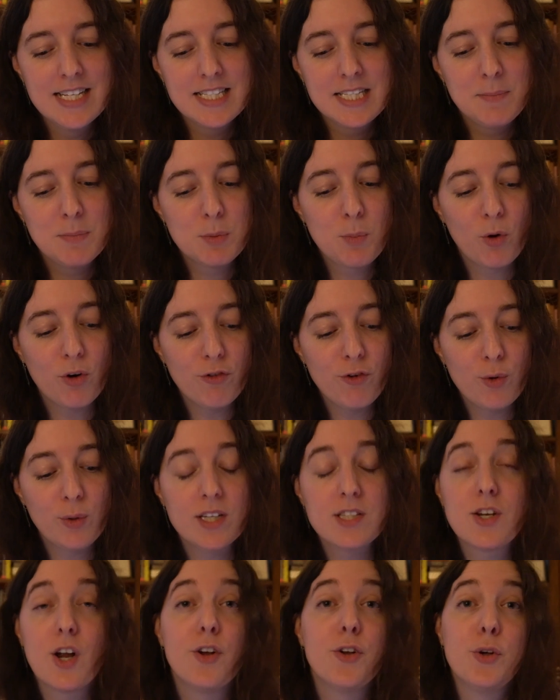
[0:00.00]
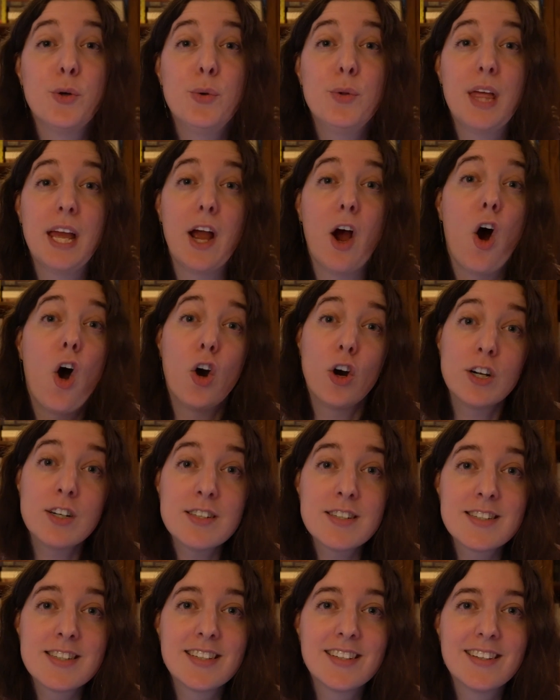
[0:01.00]
seems more focused on who they
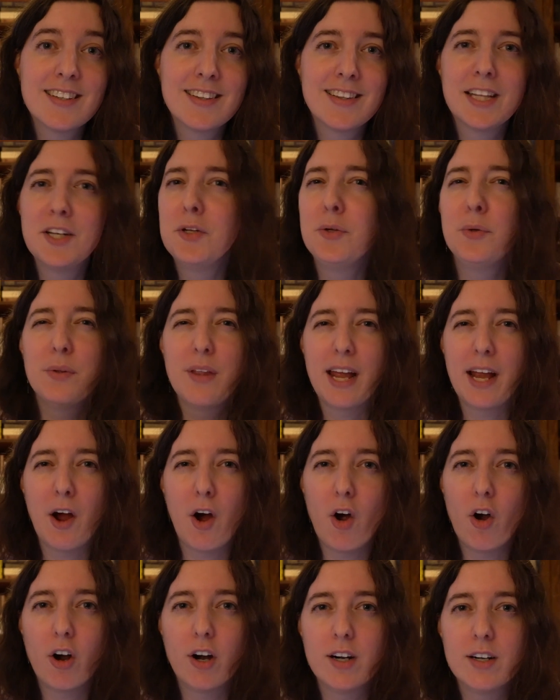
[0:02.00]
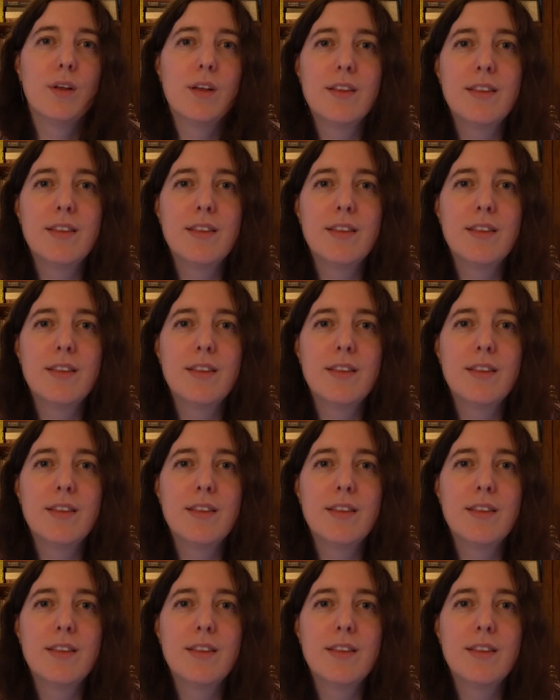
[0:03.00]
aren't than who they are.